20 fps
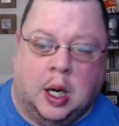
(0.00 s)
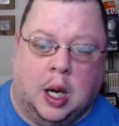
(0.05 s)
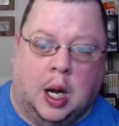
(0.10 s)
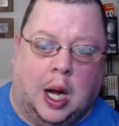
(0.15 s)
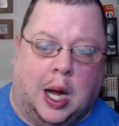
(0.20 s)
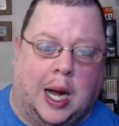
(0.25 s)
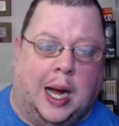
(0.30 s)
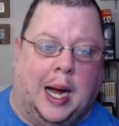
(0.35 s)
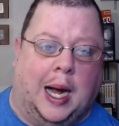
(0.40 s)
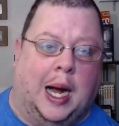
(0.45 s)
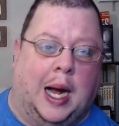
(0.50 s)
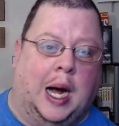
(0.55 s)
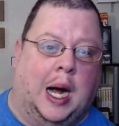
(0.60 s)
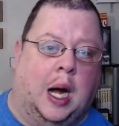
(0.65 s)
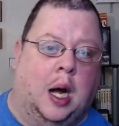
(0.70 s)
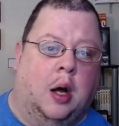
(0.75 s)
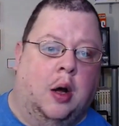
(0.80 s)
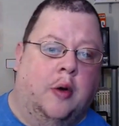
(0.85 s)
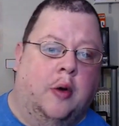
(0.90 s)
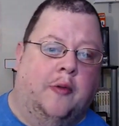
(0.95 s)

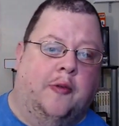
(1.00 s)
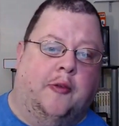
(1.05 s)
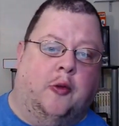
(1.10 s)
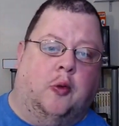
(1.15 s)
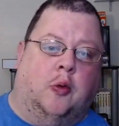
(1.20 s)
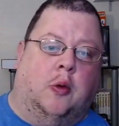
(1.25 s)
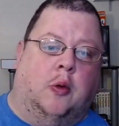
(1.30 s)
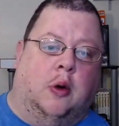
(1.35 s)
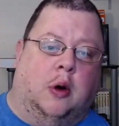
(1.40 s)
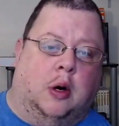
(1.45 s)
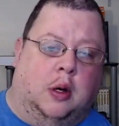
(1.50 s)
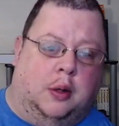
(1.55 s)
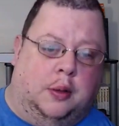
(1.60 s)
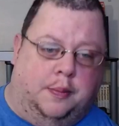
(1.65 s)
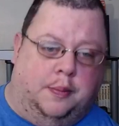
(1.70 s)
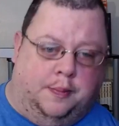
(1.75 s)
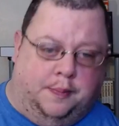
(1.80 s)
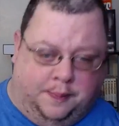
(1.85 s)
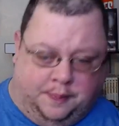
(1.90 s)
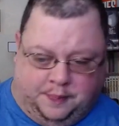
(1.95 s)
for
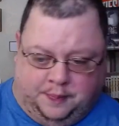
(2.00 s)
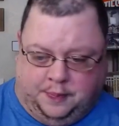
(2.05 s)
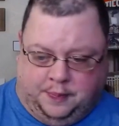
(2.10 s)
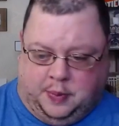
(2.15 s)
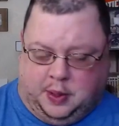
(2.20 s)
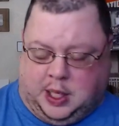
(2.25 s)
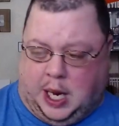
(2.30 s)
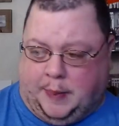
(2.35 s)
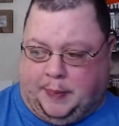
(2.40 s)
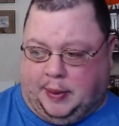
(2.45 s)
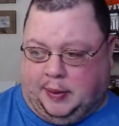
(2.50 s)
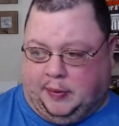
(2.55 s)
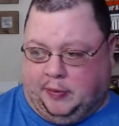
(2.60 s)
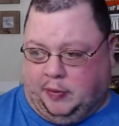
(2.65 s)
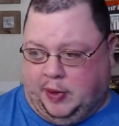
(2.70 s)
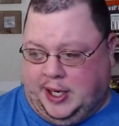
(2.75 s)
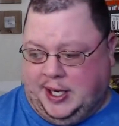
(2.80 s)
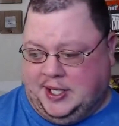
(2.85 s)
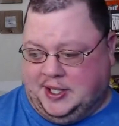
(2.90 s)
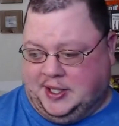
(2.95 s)
a couple of
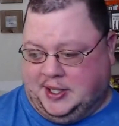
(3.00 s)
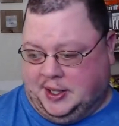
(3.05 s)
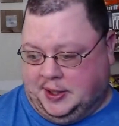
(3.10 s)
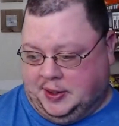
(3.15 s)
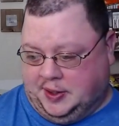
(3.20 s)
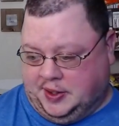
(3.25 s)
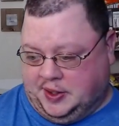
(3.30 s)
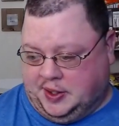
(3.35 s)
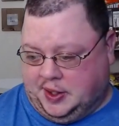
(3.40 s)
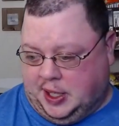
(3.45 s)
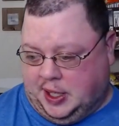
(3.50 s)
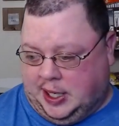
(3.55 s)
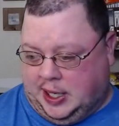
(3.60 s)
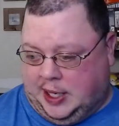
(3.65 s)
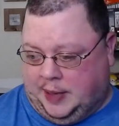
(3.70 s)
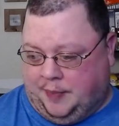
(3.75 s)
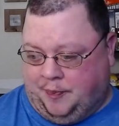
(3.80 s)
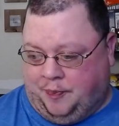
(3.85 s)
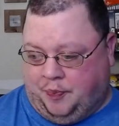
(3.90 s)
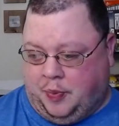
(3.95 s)
reasons.
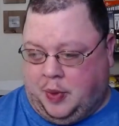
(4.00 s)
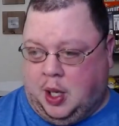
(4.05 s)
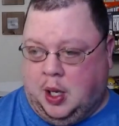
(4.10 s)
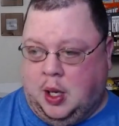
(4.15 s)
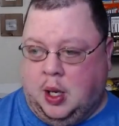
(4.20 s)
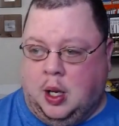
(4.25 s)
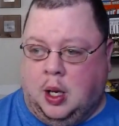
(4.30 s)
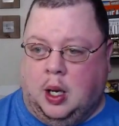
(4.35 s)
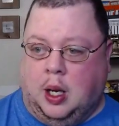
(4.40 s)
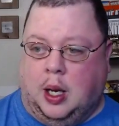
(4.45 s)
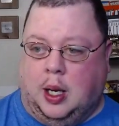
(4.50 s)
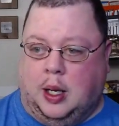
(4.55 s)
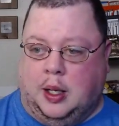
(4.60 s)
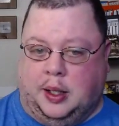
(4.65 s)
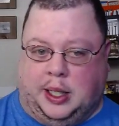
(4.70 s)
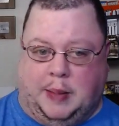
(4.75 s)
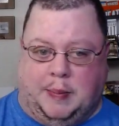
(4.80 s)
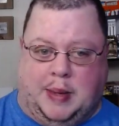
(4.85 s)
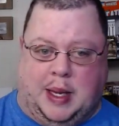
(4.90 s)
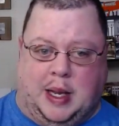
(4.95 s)

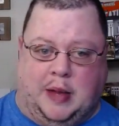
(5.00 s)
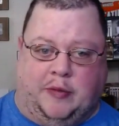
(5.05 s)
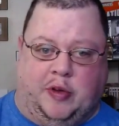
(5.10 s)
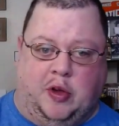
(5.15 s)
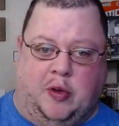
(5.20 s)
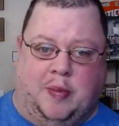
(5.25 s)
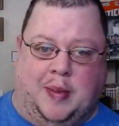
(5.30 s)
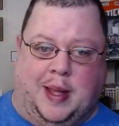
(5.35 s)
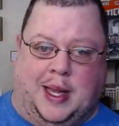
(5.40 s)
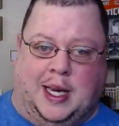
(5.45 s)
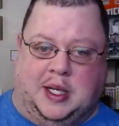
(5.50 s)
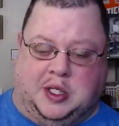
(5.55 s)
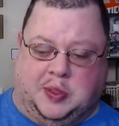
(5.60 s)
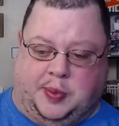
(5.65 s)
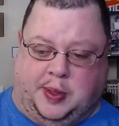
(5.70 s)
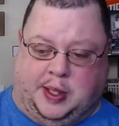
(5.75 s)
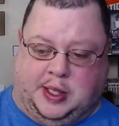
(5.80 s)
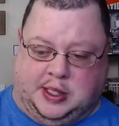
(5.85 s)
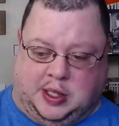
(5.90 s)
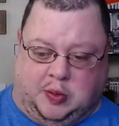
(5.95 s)
Give me a few minutes
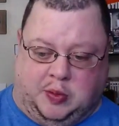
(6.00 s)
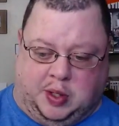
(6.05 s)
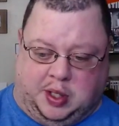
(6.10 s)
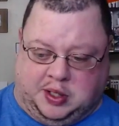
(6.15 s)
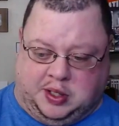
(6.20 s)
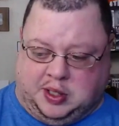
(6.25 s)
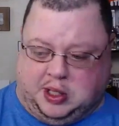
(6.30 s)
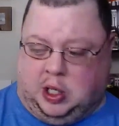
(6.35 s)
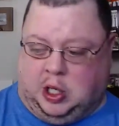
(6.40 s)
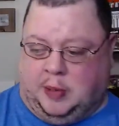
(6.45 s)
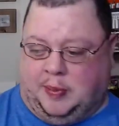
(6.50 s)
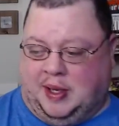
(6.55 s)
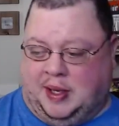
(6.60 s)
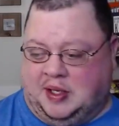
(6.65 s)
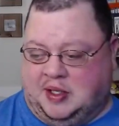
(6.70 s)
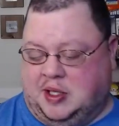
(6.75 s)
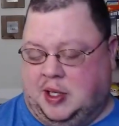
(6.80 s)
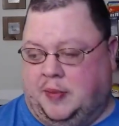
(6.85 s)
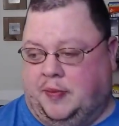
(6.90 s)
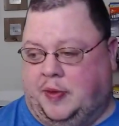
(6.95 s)
because I want to talk about
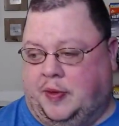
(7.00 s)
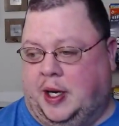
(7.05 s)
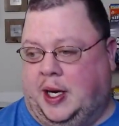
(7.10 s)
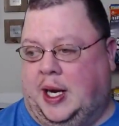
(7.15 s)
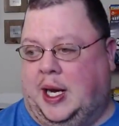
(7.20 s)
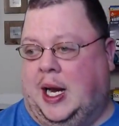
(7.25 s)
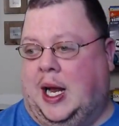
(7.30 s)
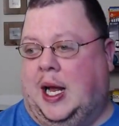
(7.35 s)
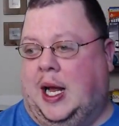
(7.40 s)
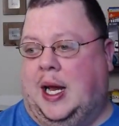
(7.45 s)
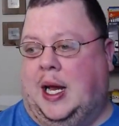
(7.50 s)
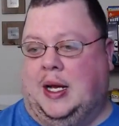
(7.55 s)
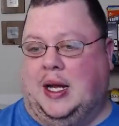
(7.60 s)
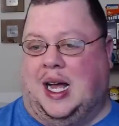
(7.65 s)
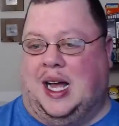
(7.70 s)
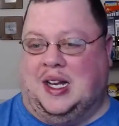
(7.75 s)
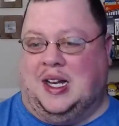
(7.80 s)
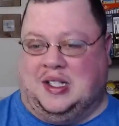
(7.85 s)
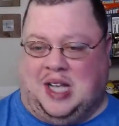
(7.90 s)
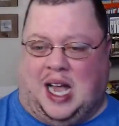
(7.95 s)
something. And
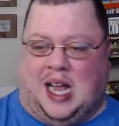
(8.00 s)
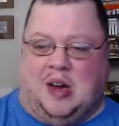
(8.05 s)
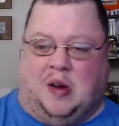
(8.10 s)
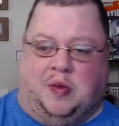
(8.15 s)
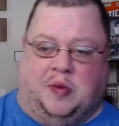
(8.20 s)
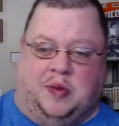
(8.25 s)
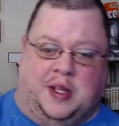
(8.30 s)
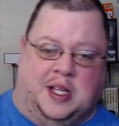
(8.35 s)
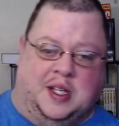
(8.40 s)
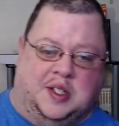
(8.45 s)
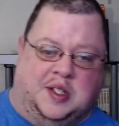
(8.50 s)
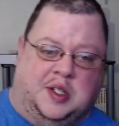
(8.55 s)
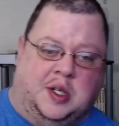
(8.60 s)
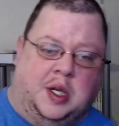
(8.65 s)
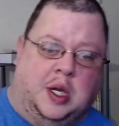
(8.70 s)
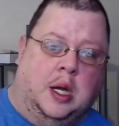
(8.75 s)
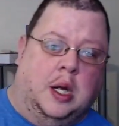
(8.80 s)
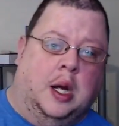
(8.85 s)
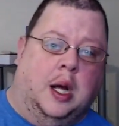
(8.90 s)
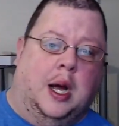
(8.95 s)
I titled this
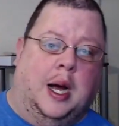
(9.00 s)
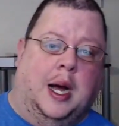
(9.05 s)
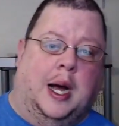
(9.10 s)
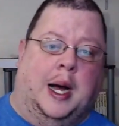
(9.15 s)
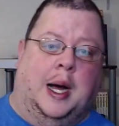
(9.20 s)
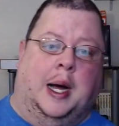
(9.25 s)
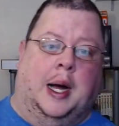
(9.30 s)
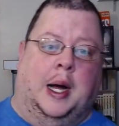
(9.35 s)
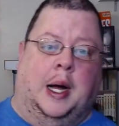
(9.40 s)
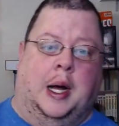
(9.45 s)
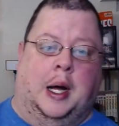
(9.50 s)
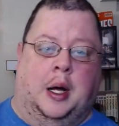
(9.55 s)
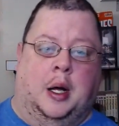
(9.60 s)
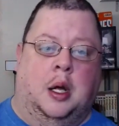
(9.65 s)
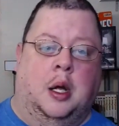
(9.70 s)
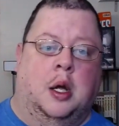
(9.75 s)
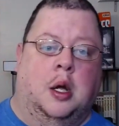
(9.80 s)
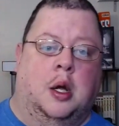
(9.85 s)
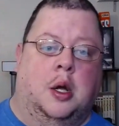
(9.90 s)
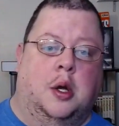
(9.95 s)
To
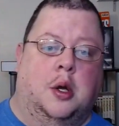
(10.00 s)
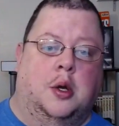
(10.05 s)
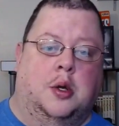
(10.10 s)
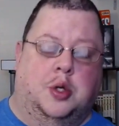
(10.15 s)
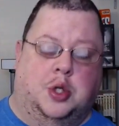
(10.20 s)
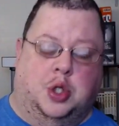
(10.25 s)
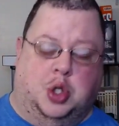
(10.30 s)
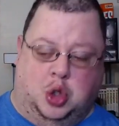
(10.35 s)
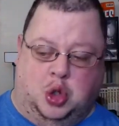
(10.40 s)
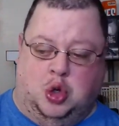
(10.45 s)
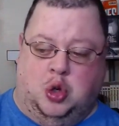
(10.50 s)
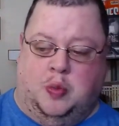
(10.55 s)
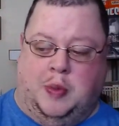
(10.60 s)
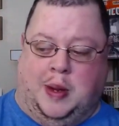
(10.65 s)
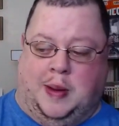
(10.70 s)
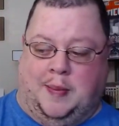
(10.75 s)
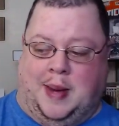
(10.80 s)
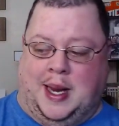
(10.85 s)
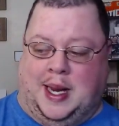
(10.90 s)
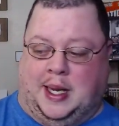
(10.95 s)
Whom It
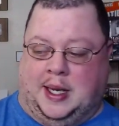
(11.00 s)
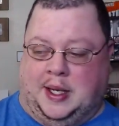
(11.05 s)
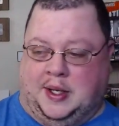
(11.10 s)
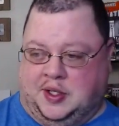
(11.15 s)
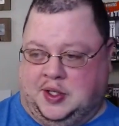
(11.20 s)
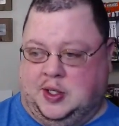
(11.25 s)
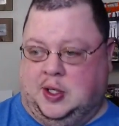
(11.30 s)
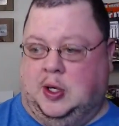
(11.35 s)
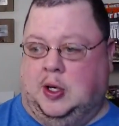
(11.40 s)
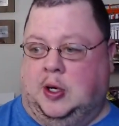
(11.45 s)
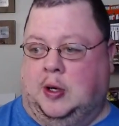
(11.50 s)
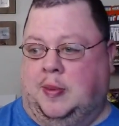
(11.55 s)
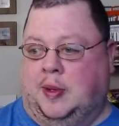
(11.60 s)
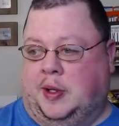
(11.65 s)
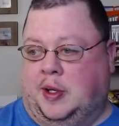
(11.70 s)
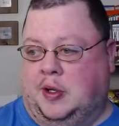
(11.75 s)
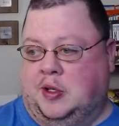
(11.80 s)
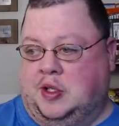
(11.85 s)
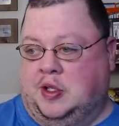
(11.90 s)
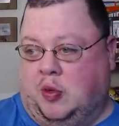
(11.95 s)
May Concern, but
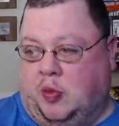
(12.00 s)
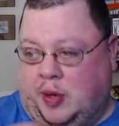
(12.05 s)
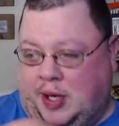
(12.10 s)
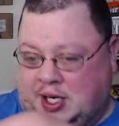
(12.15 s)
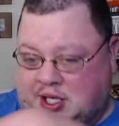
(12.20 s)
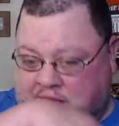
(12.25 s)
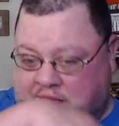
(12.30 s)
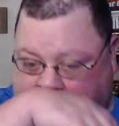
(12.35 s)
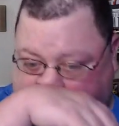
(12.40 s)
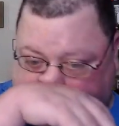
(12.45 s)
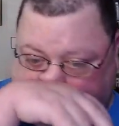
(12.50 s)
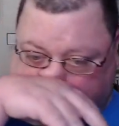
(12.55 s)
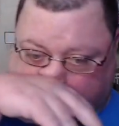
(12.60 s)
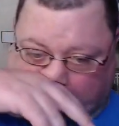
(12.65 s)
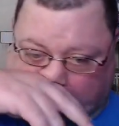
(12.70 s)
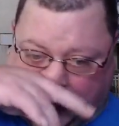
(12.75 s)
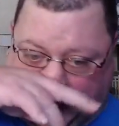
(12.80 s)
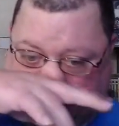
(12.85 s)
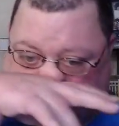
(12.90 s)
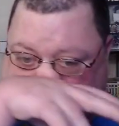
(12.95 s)
there's a reason for
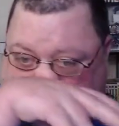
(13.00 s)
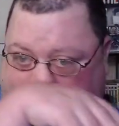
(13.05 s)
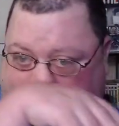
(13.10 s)
that.